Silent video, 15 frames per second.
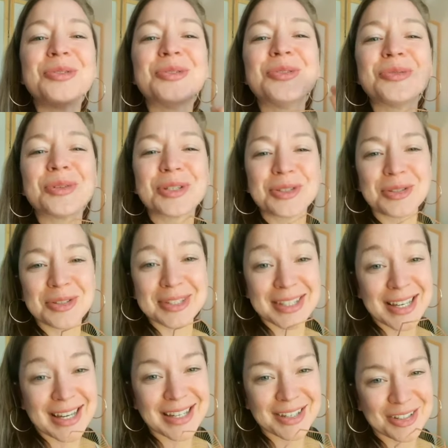during the
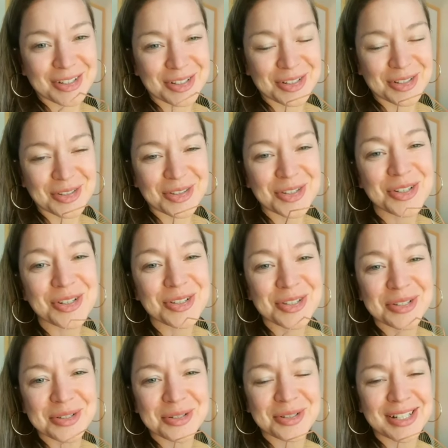cycle,
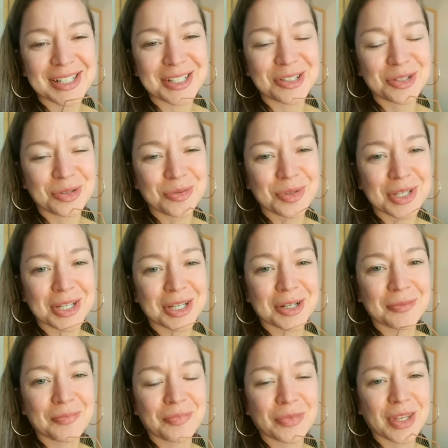not only
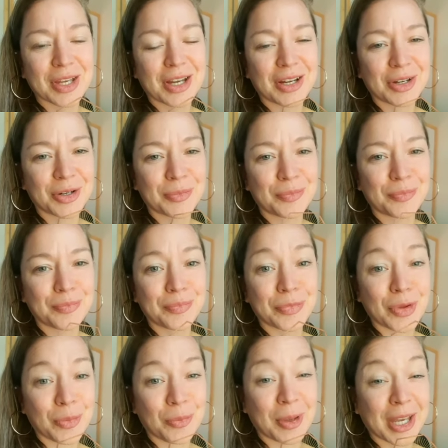during
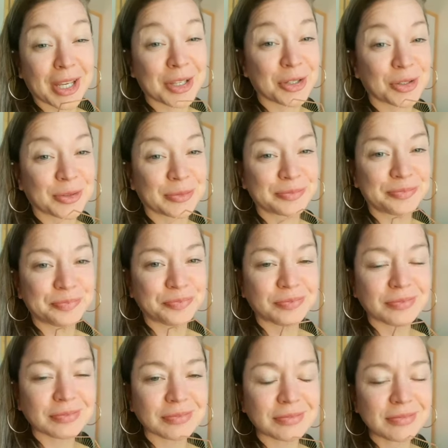the period.
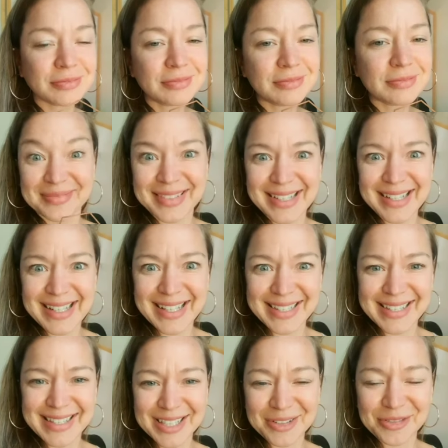
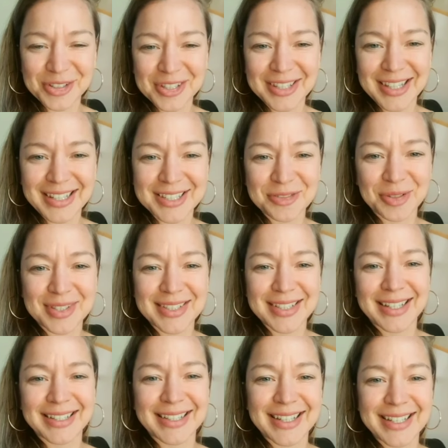Let's see for the next
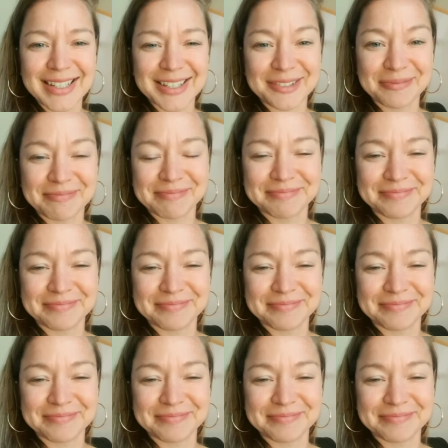28 days.